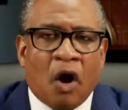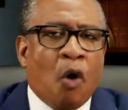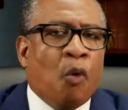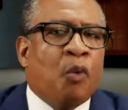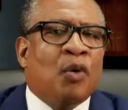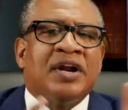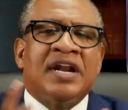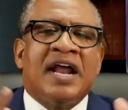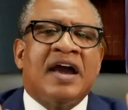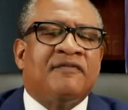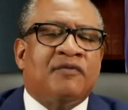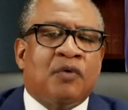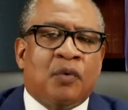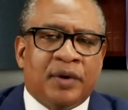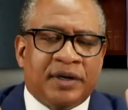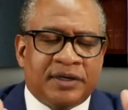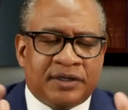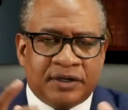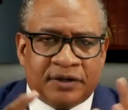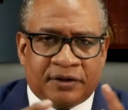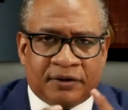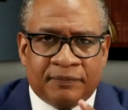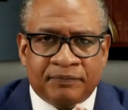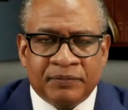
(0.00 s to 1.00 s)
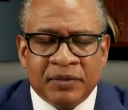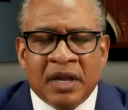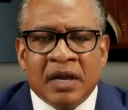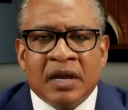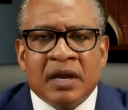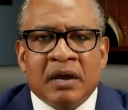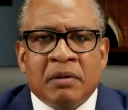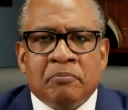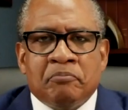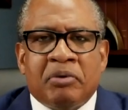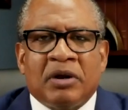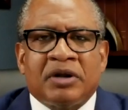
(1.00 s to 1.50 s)
or whenever we do.
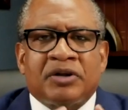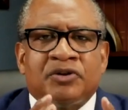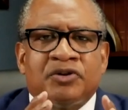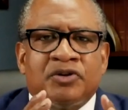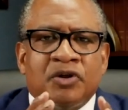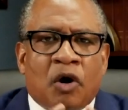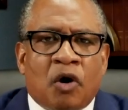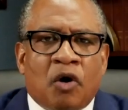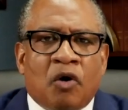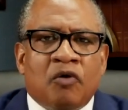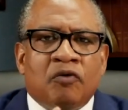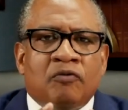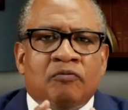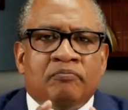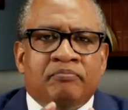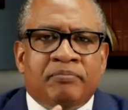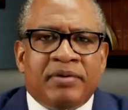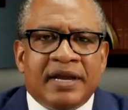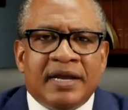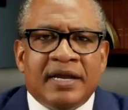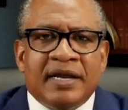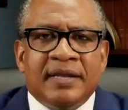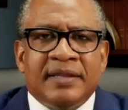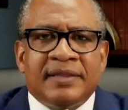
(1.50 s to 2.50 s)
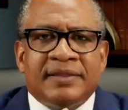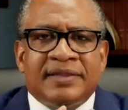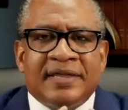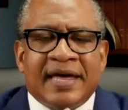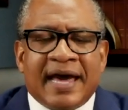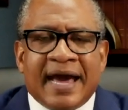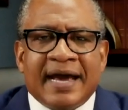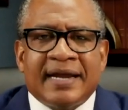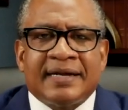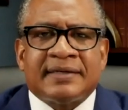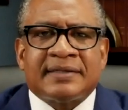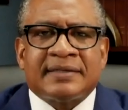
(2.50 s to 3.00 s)
But don't be
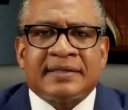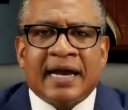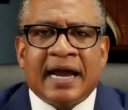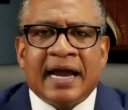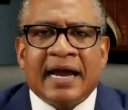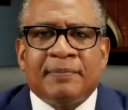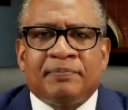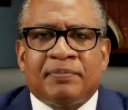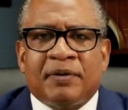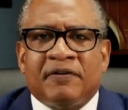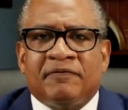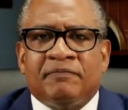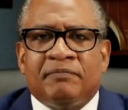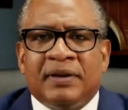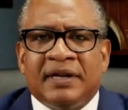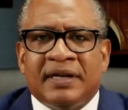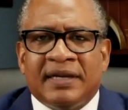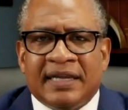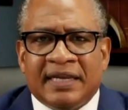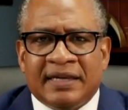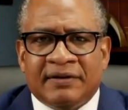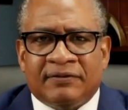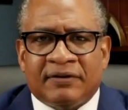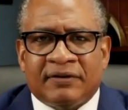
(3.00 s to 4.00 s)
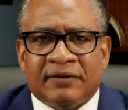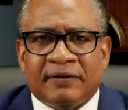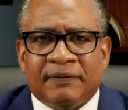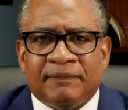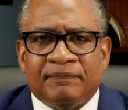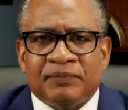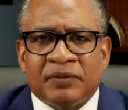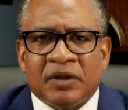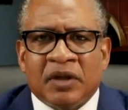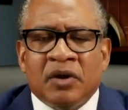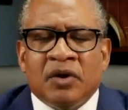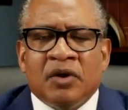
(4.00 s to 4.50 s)
that type of believer
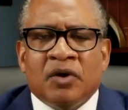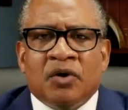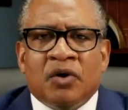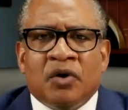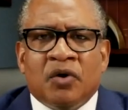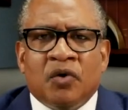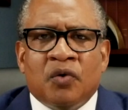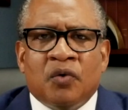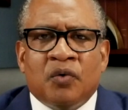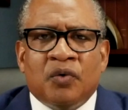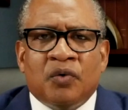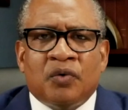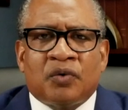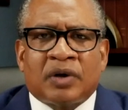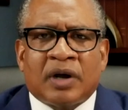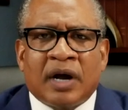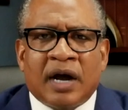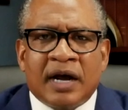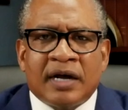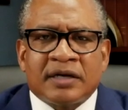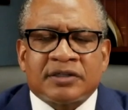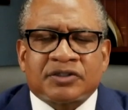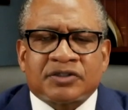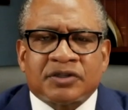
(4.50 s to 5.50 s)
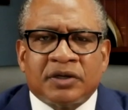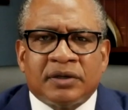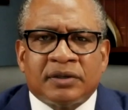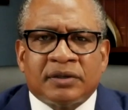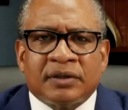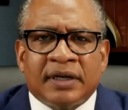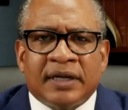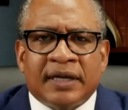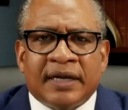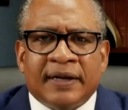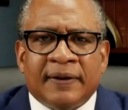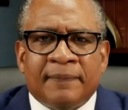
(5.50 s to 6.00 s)
who
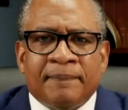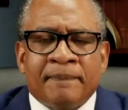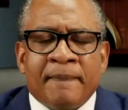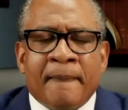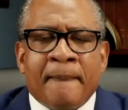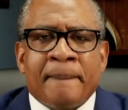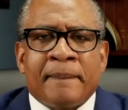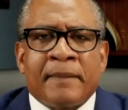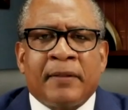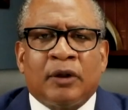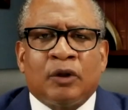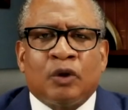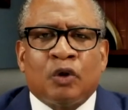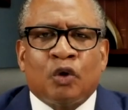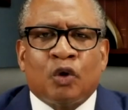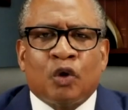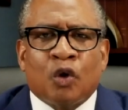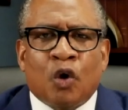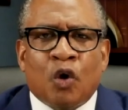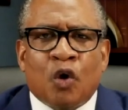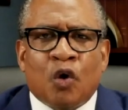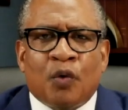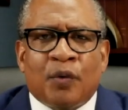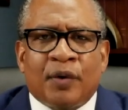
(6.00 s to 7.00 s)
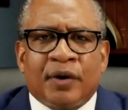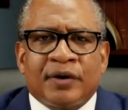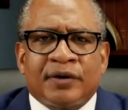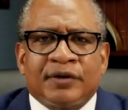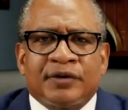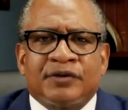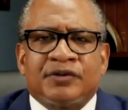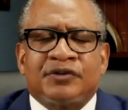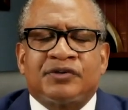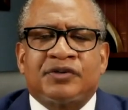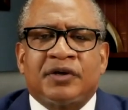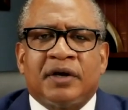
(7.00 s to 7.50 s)
constantly
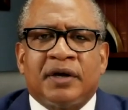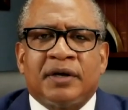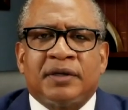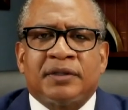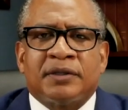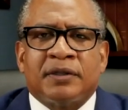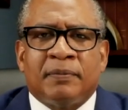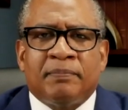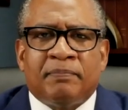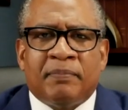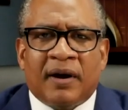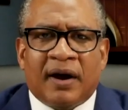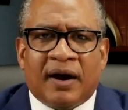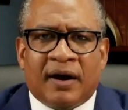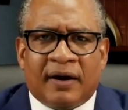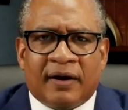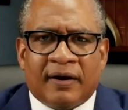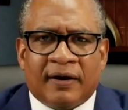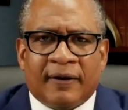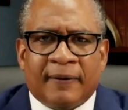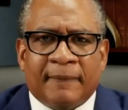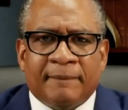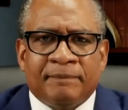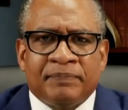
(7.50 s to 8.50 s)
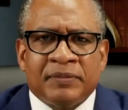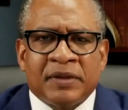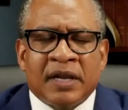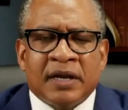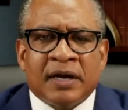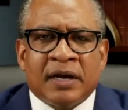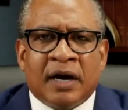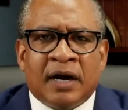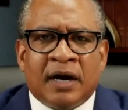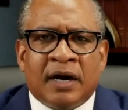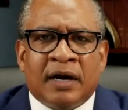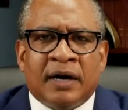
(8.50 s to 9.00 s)
lowers the bar.
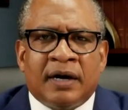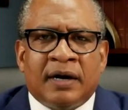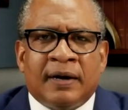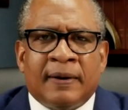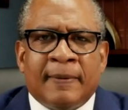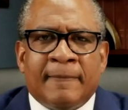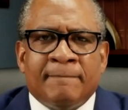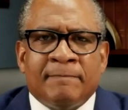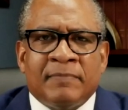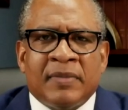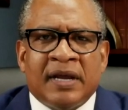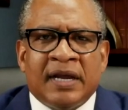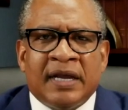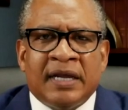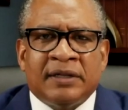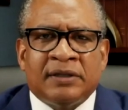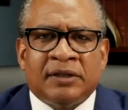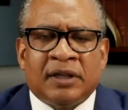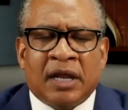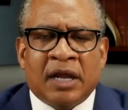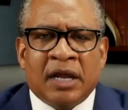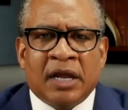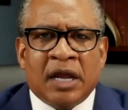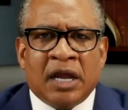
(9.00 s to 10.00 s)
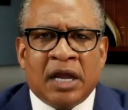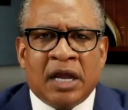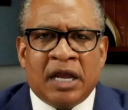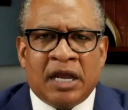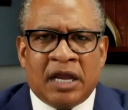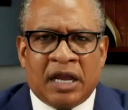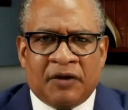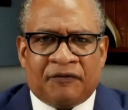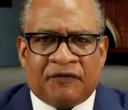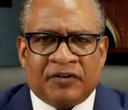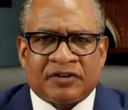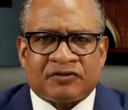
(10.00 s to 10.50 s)

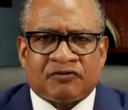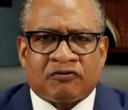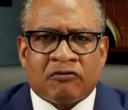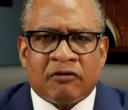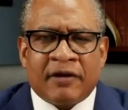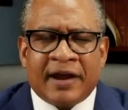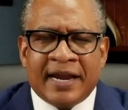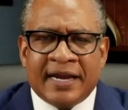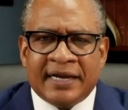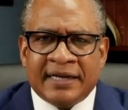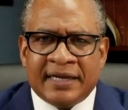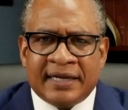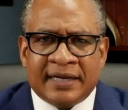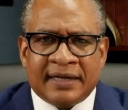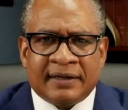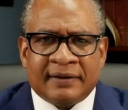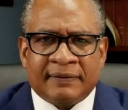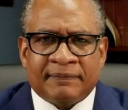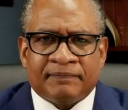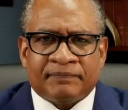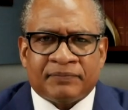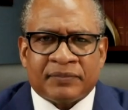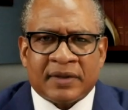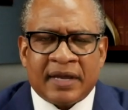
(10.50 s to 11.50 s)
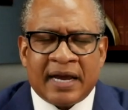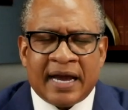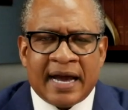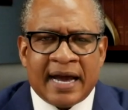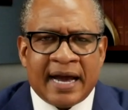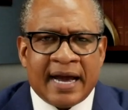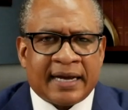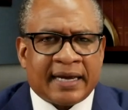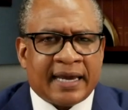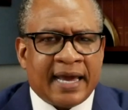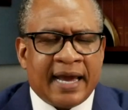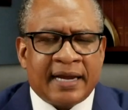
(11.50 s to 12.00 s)
If it's raining,
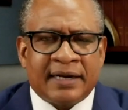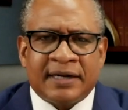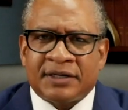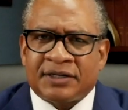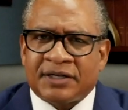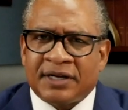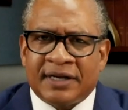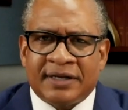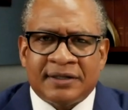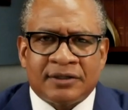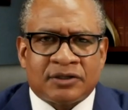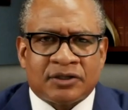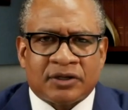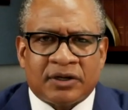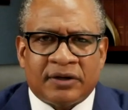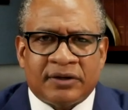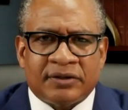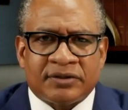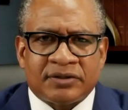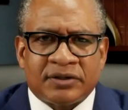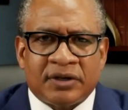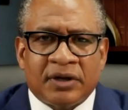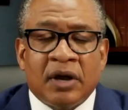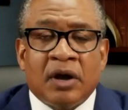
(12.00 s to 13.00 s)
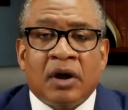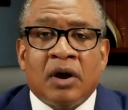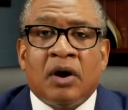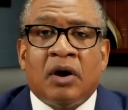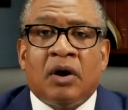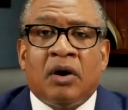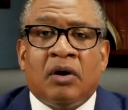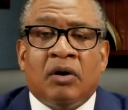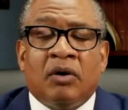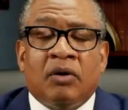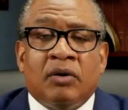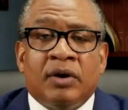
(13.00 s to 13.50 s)
I can't attend church.
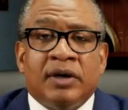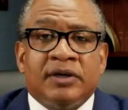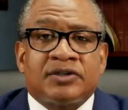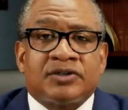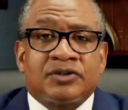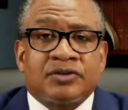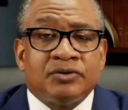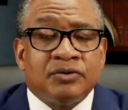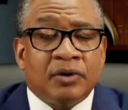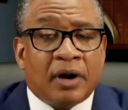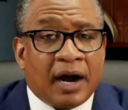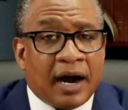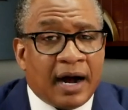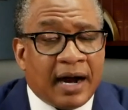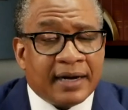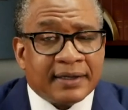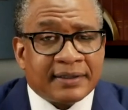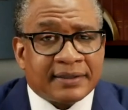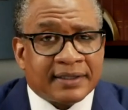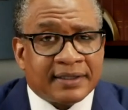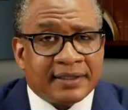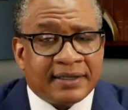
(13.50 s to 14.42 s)
Oh, it's too hot